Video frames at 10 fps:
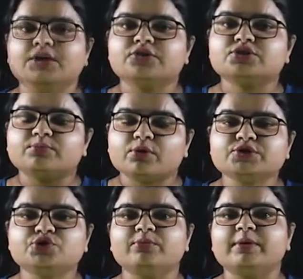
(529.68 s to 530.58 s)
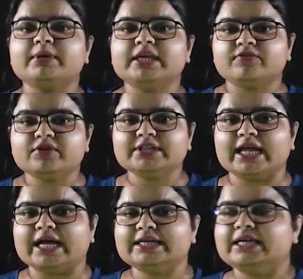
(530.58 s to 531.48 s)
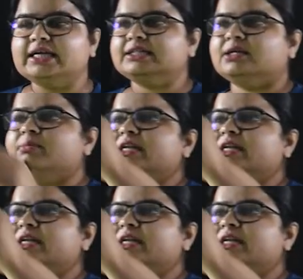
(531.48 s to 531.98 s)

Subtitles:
Now suppose you may be given that the